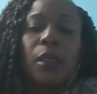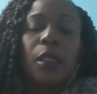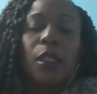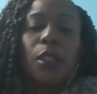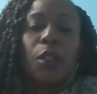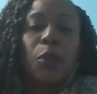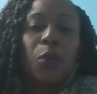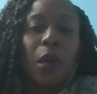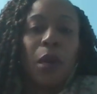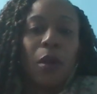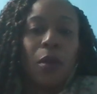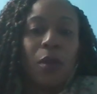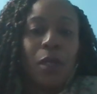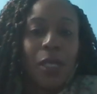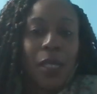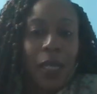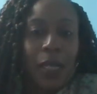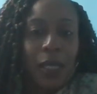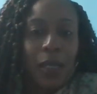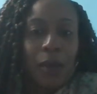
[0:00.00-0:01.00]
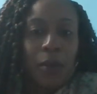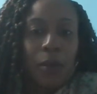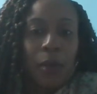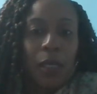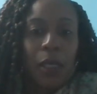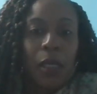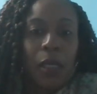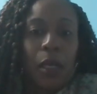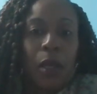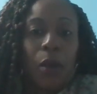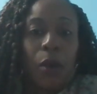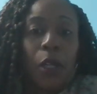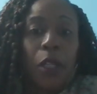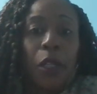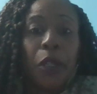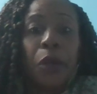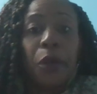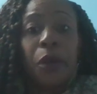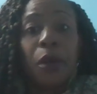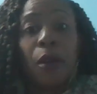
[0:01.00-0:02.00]
did a wrong 6 months ago,
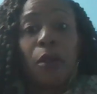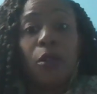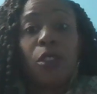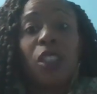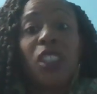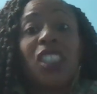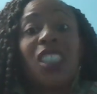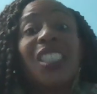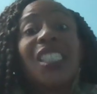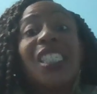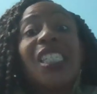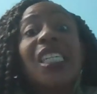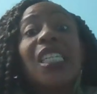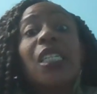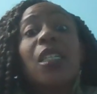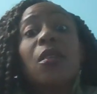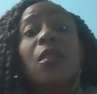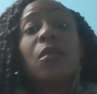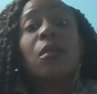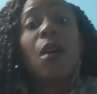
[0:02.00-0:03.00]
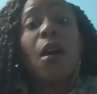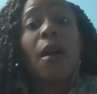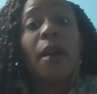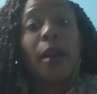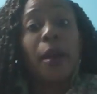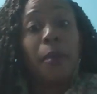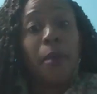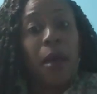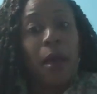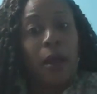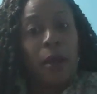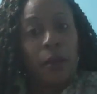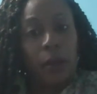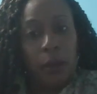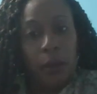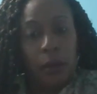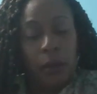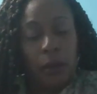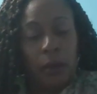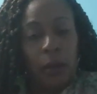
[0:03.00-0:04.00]
a year ago, she's still talking about
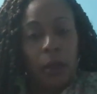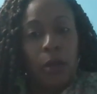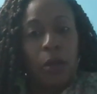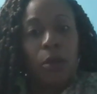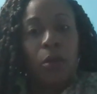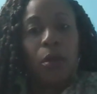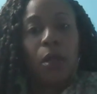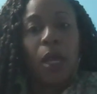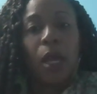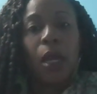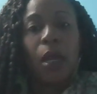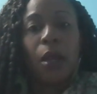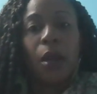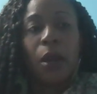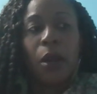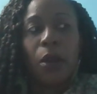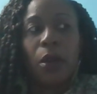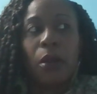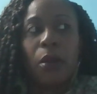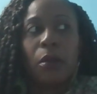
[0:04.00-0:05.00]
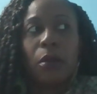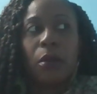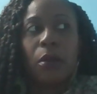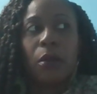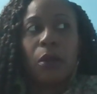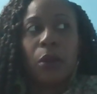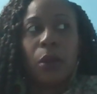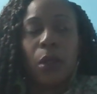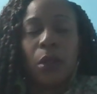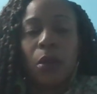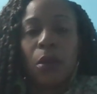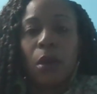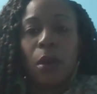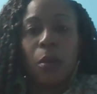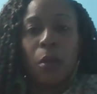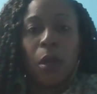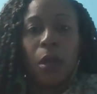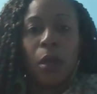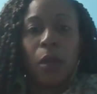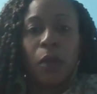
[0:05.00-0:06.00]
it. You like, girl, when are you going
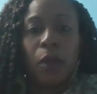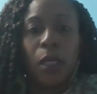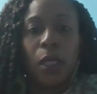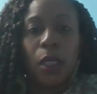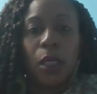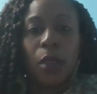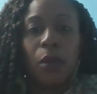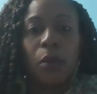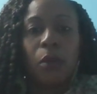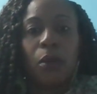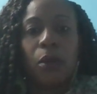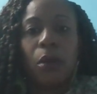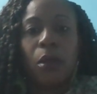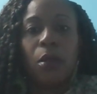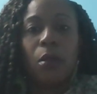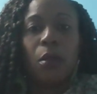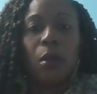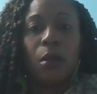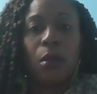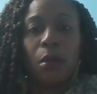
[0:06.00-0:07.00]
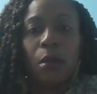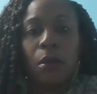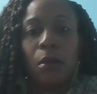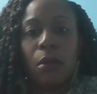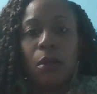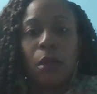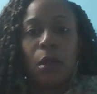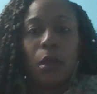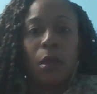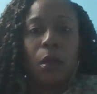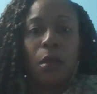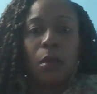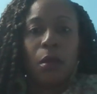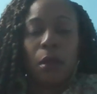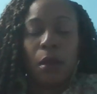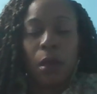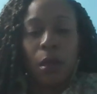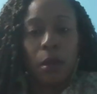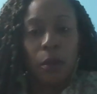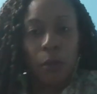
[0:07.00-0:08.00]
to be over this? When are you going to
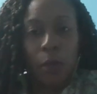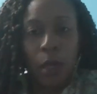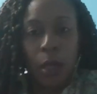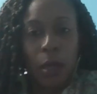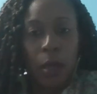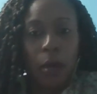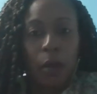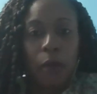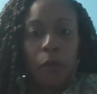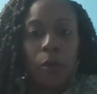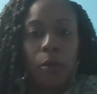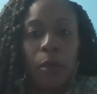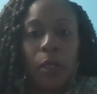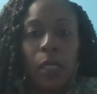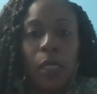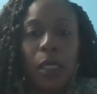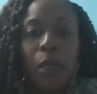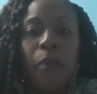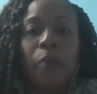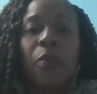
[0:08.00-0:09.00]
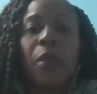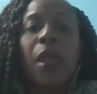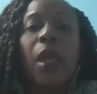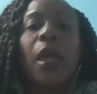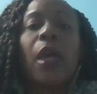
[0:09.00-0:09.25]
be healed from this?